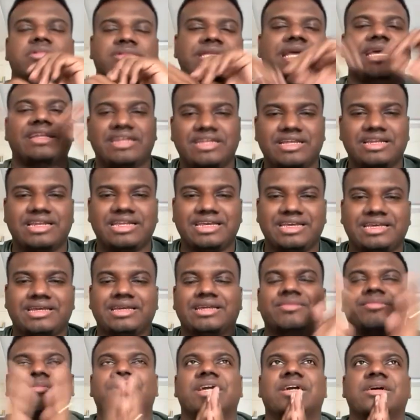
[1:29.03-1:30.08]
technically
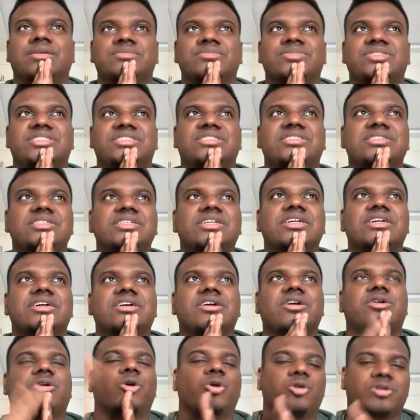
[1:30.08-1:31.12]
it becomes
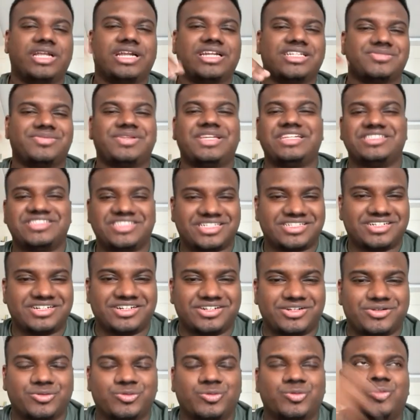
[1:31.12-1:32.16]
code that has been injected
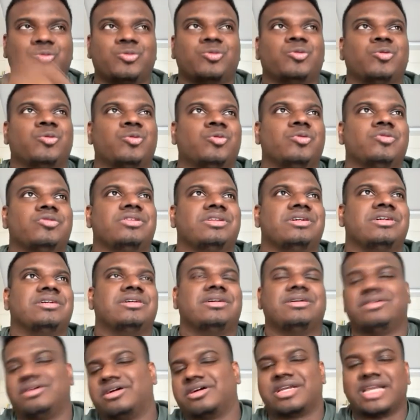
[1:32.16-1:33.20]
into
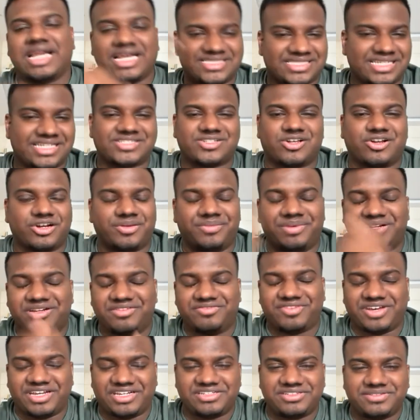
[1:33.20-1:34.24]
a class that has already been
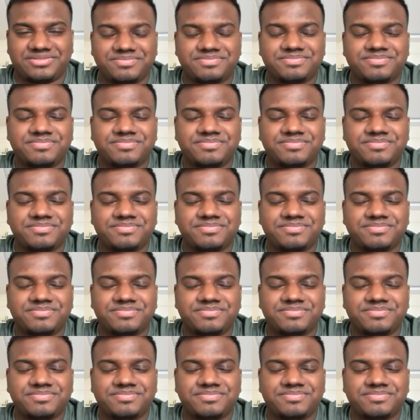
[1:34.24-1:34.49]
defined.